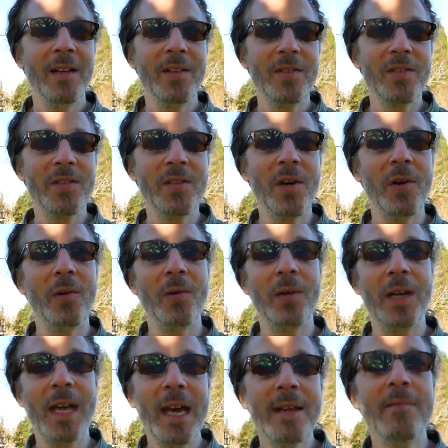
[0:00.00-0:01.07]
So
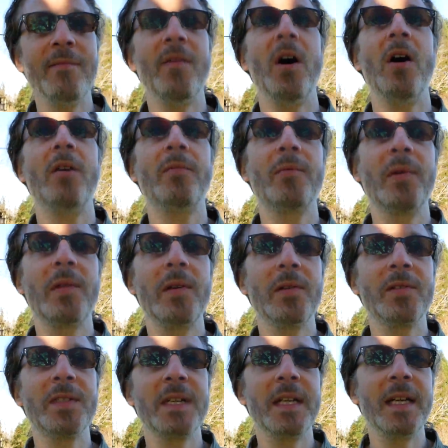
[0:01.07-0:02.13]
get involved with your
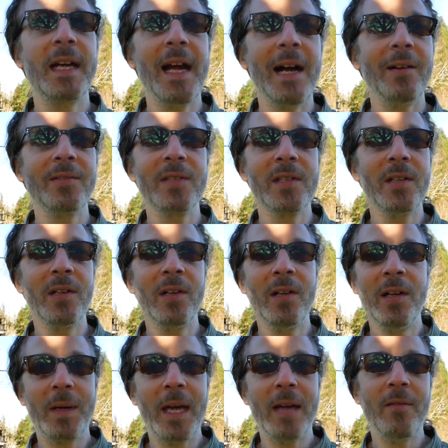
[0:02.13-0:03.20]
city council,
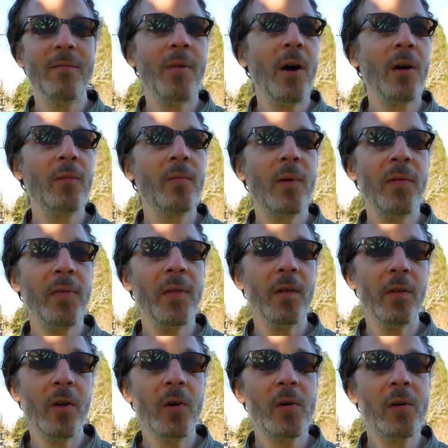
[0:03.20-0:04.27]
get involved with
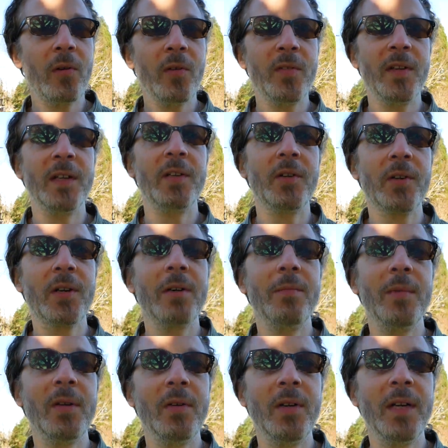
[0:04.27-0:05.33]
locals in your
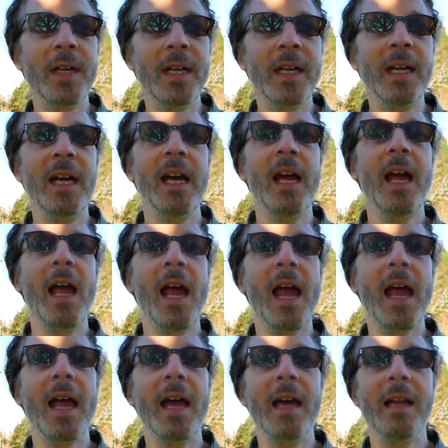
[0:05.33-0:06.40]
community,
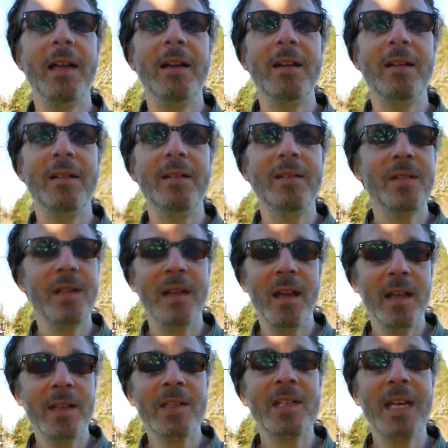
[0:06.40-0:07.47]
and
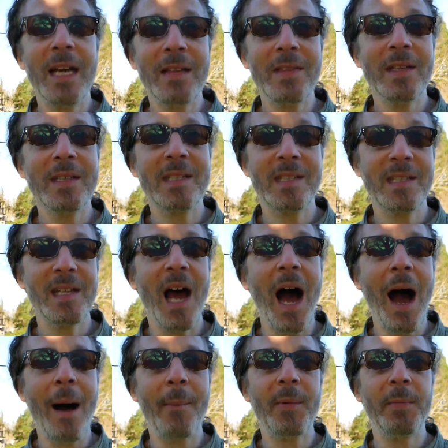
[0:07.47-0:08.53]
let's get this
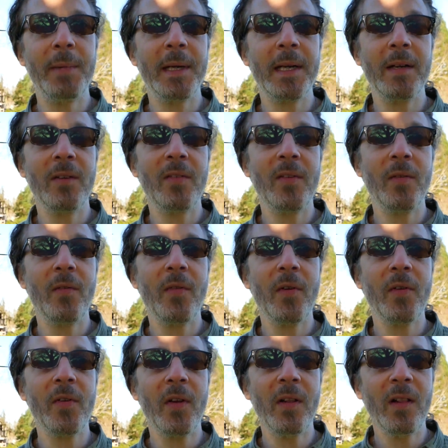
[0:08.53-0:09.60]
stopped, because
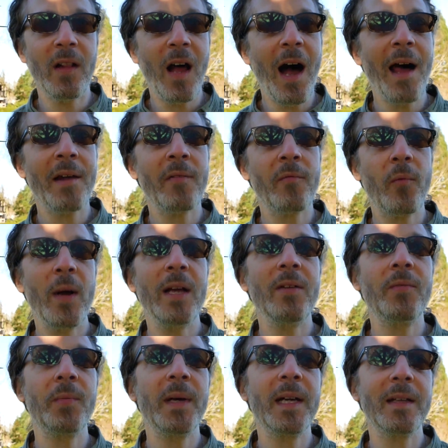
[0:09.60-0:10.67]
there's a lot of
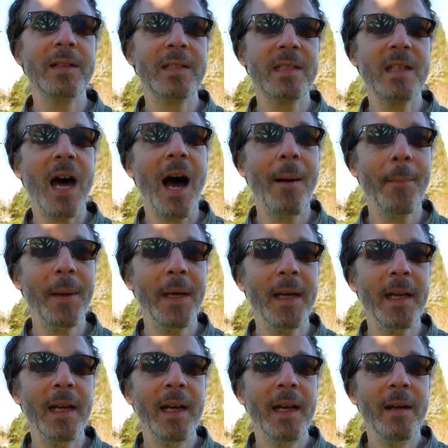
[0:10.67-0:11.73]
ways we can stop
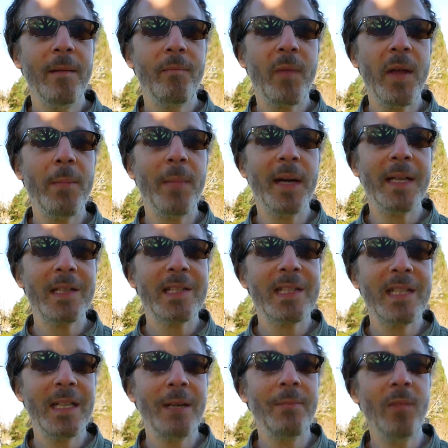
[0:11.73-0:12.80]
it. It might
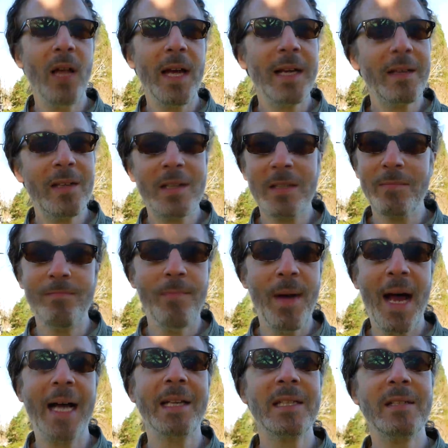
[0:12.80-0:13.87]
seem like this
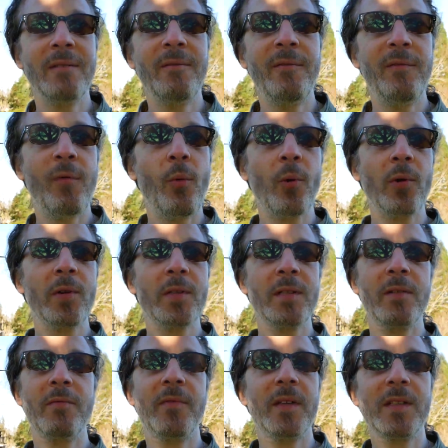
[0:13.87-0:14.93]
massive force
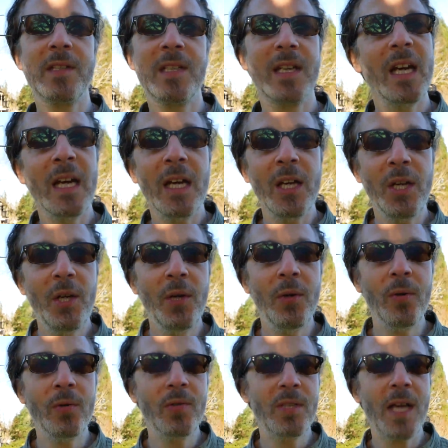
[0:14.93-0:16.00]
of this
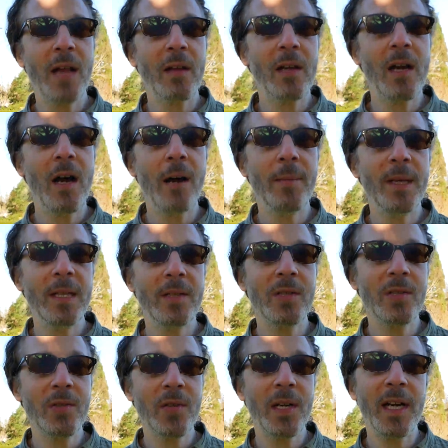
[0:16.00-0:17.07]
huge telecom
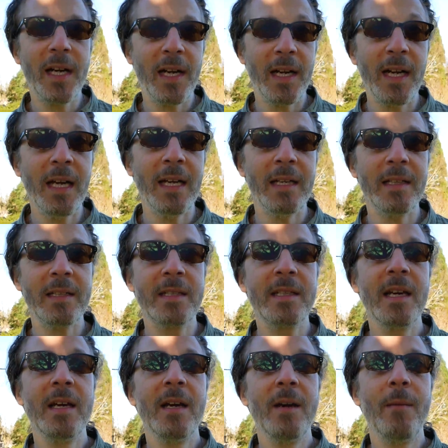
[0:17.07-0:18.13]
industry, and it is,
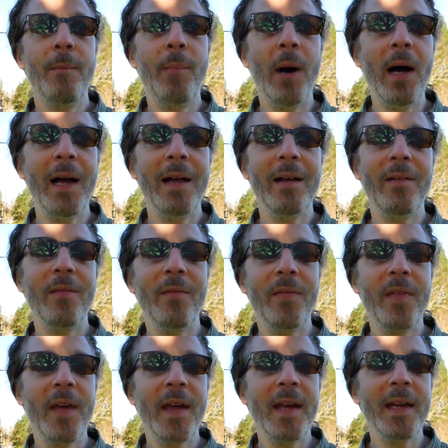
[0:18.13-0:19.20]
but
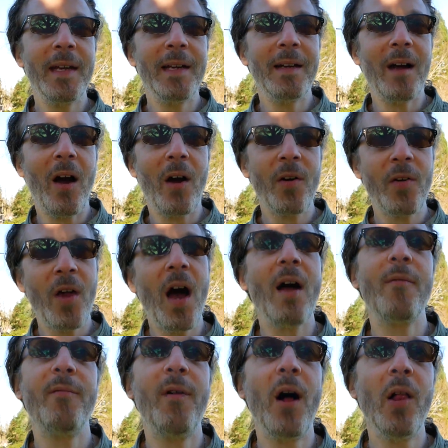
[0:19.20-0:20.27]
they are
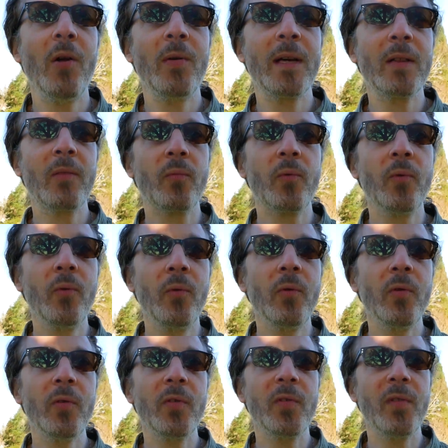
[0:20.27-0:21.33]
not following the
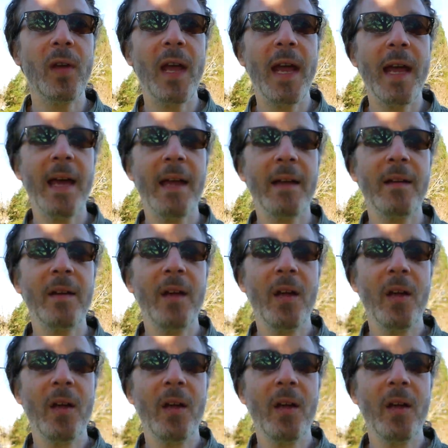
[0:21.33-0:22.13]
rules, and